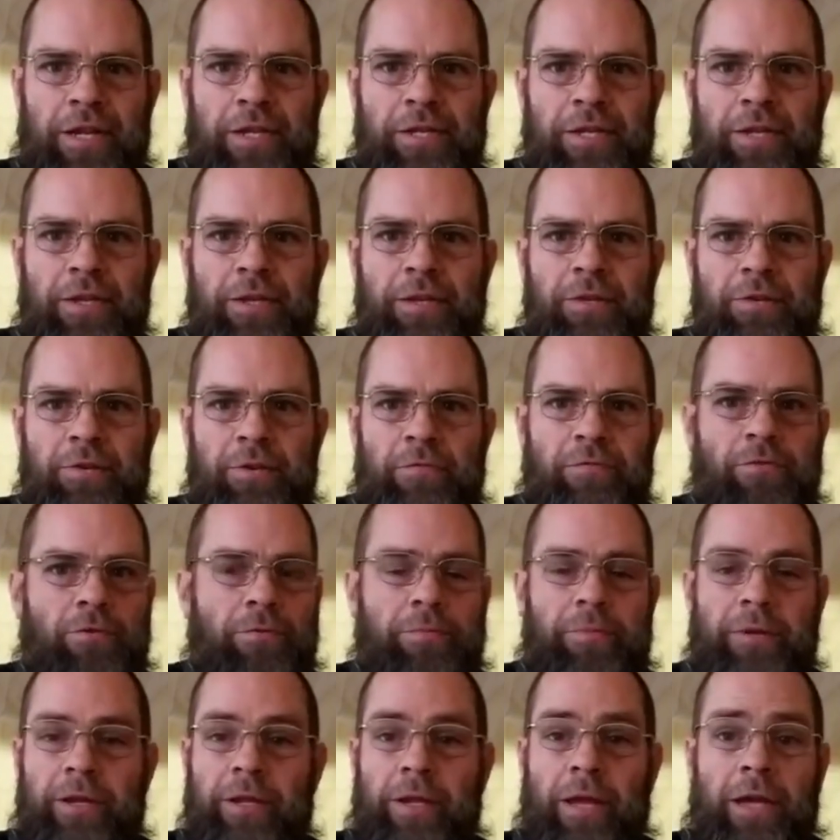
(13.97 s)
You have no
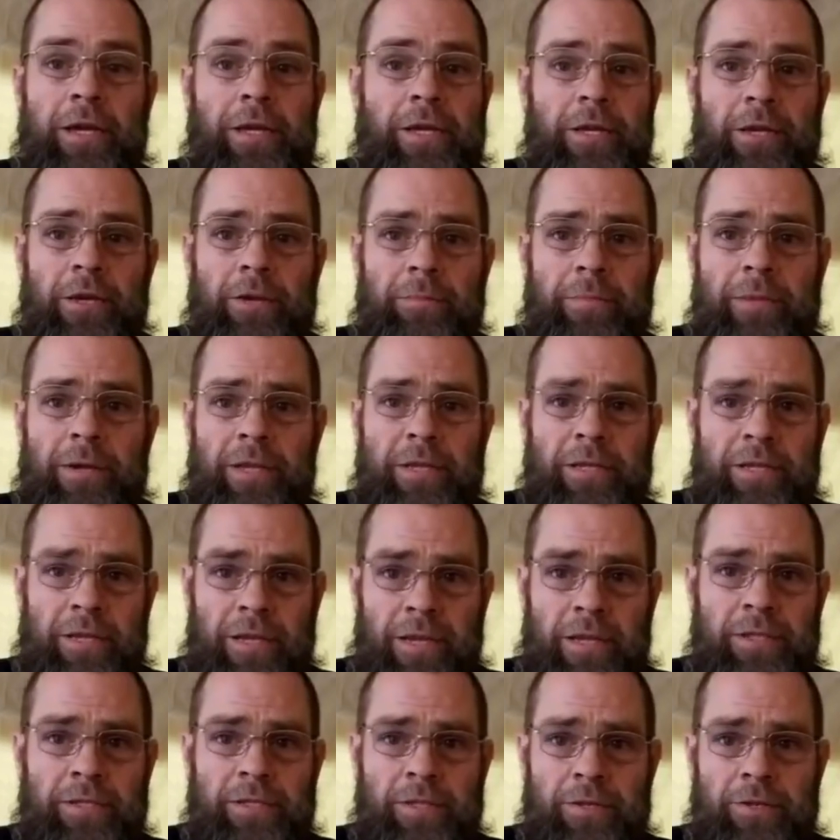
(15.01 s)
idea how many takes
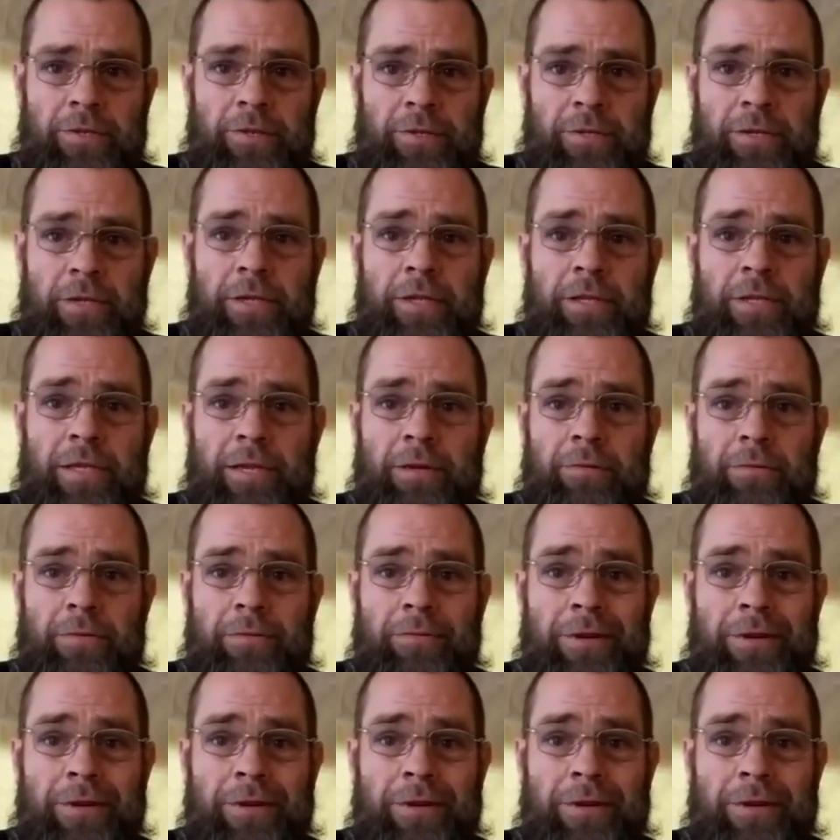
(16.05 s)
it took to get that one right.